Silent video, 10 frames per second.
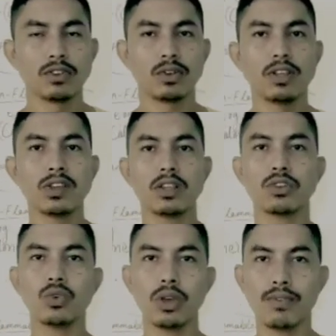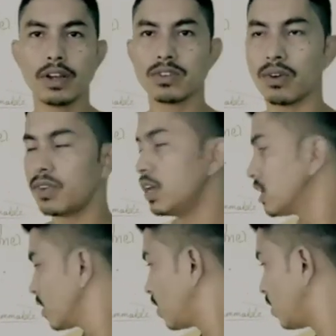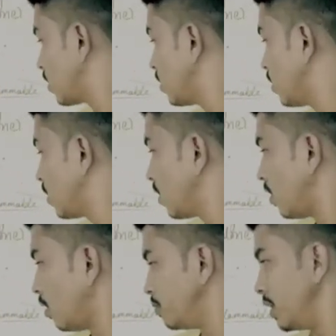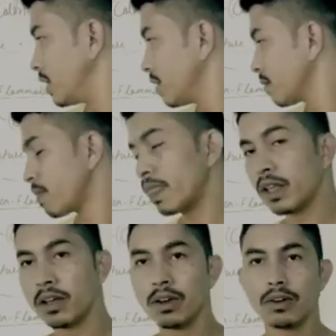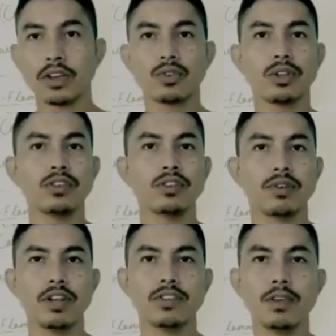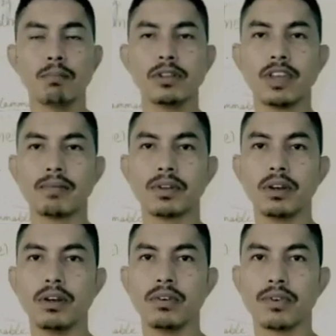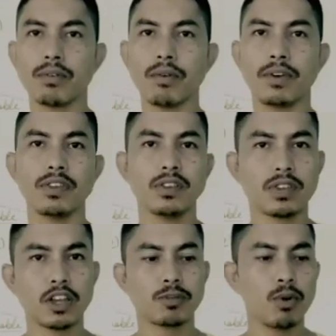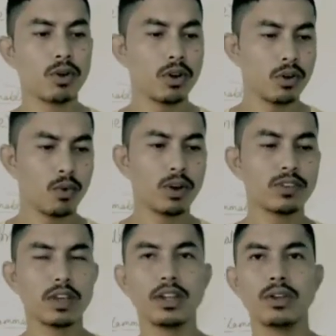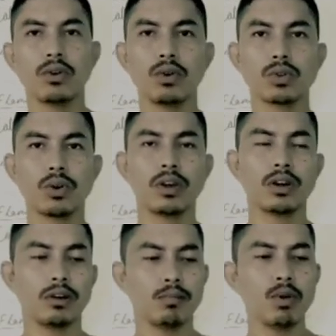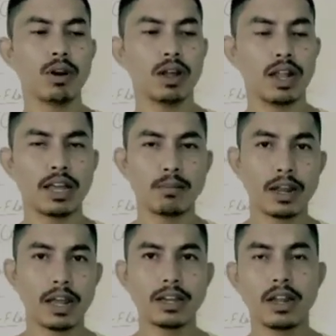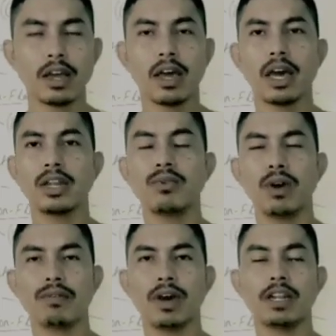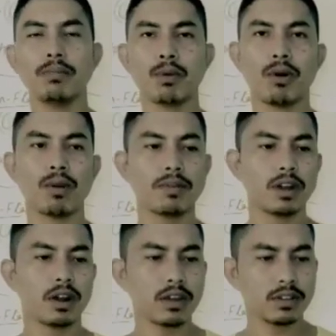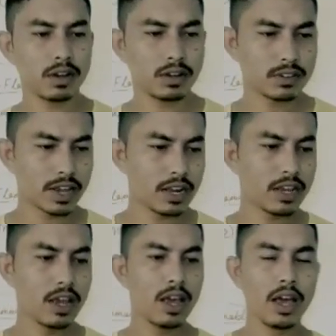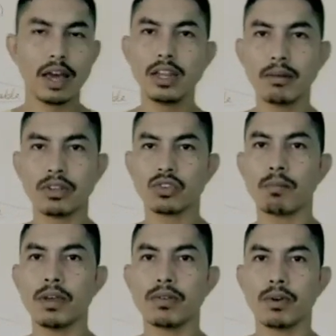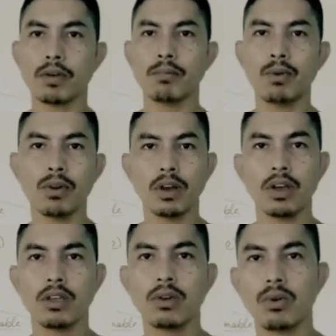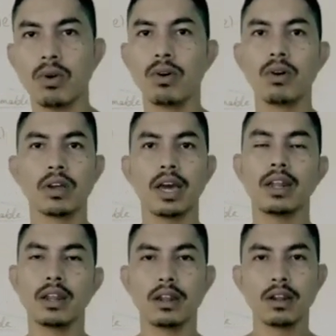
so these are the two effects of heat on a object okay so this is a very simple chapter from your physics textbook once again you go through your book line by line and if you have any problem in understanding any of the topic from your book you can